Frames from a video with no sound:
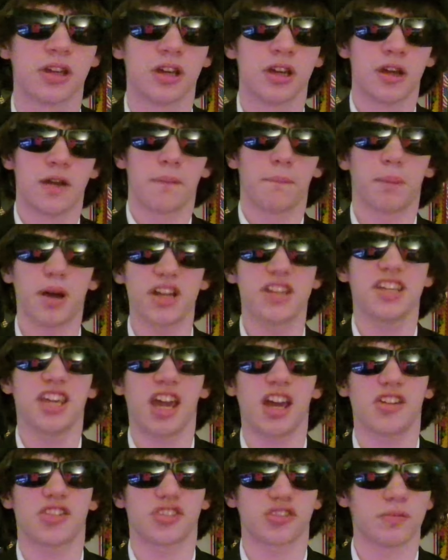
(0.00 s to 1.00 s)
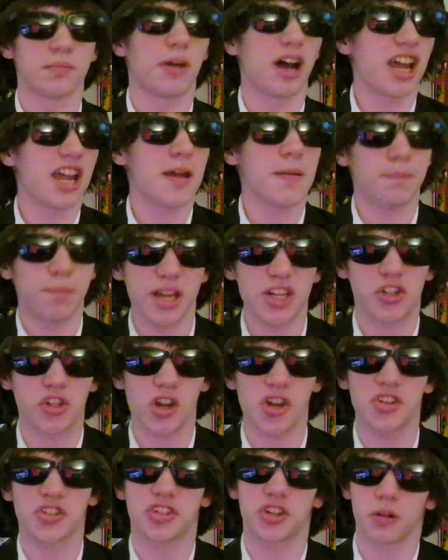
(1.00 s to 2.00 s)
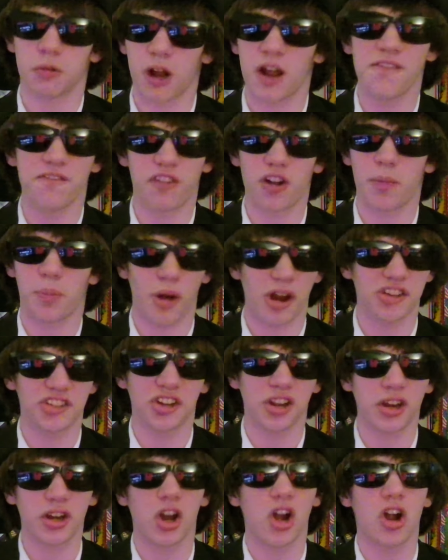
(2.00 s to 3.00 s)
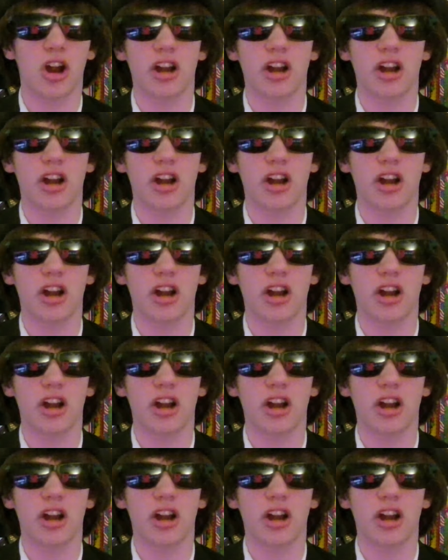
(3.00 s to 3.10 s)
But yes, my ambitions to run for president are